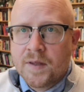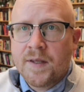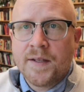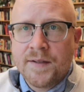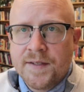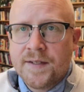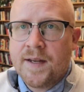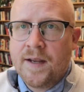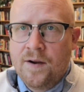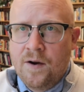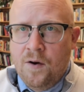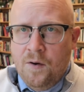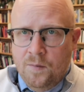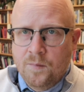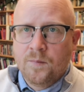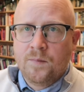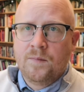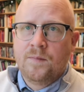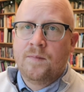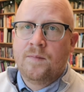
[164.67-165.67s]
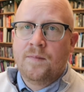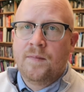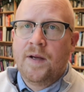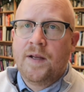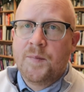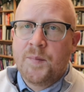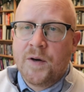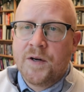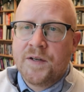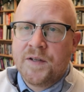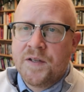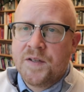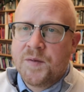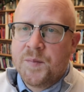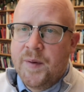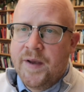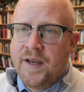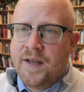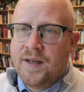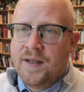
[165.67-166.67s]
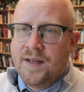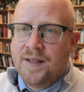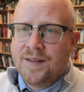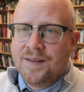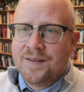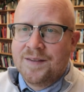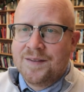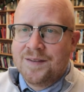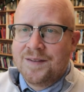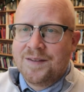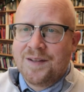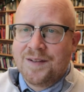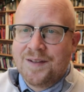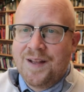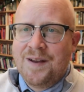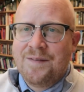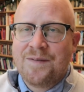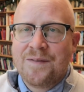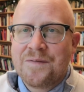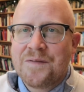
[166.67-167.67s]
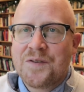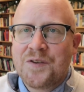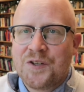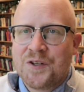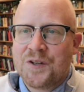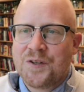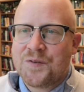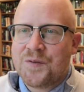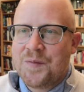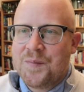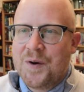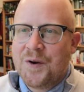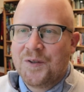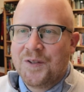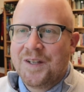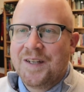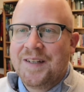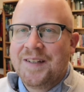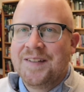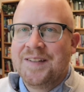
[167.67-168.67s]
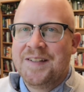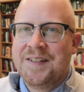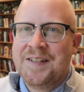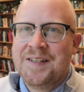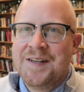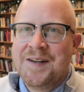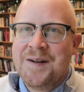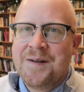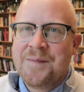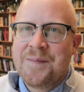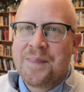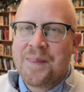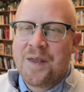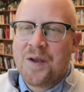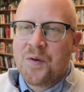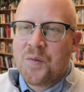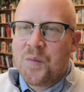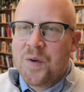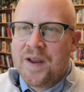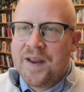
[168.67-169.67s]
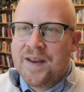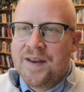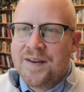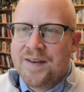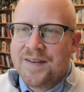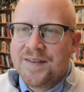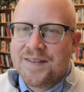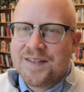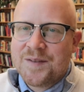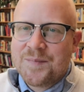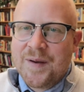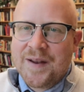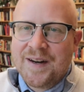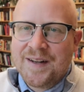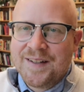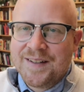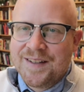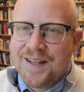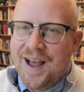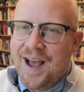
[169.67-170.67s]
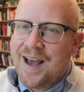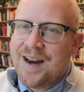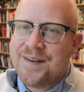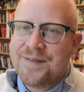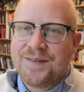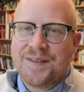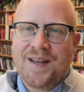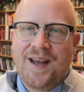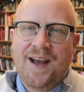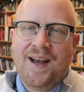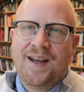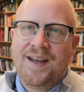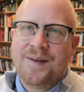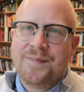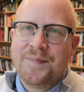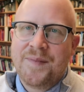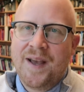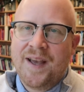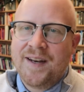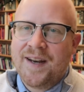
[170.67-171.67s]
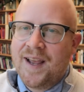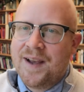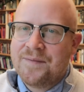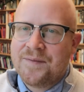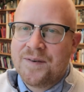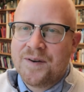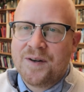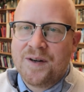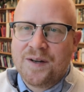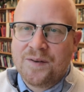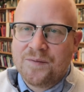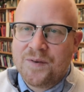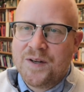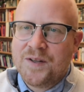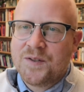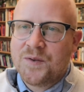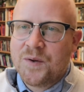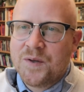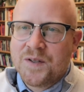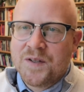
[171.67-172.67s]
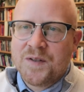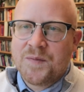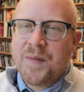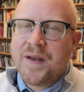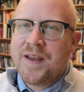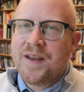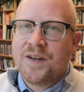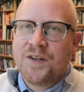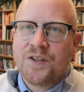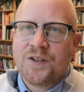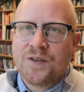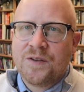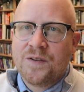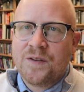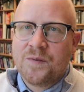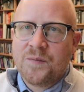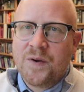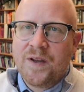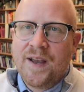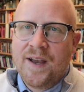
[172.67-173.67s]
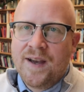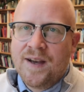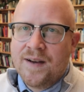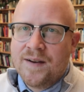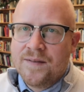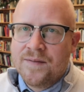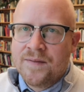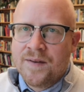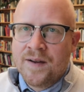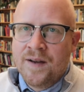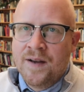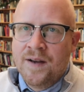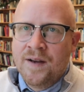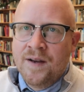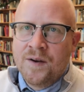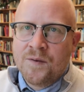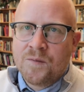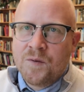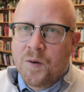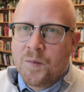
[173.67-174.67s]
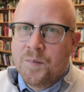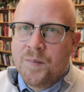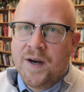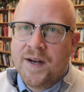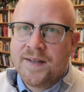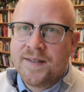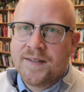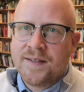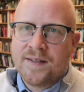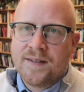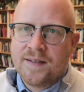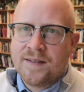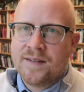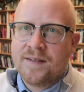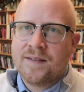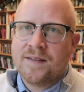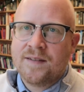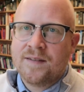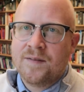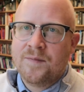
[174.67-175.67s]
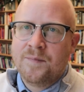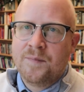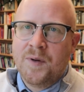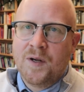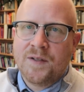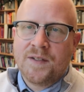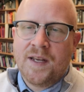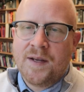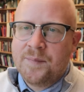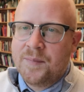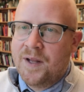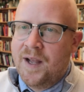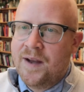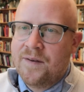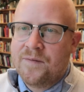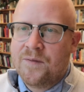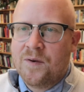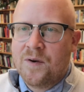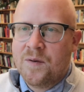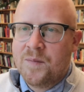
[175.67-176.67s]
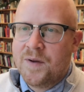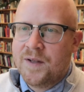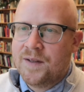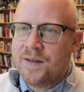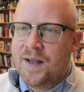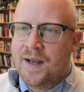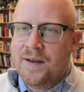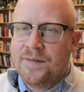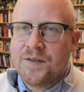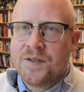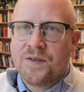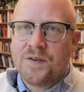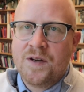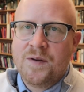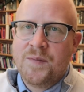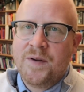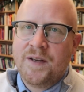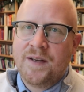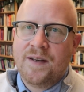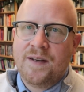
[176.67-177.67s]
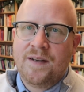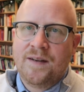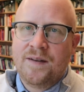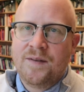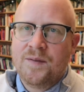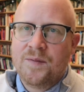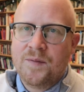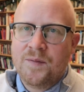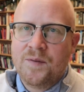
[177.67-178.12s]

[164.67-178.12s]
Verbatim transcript: then stay home and participate in the life of the church remotely we spent a lot of time and effort and resources making sure that we have robust multi platform and live streaming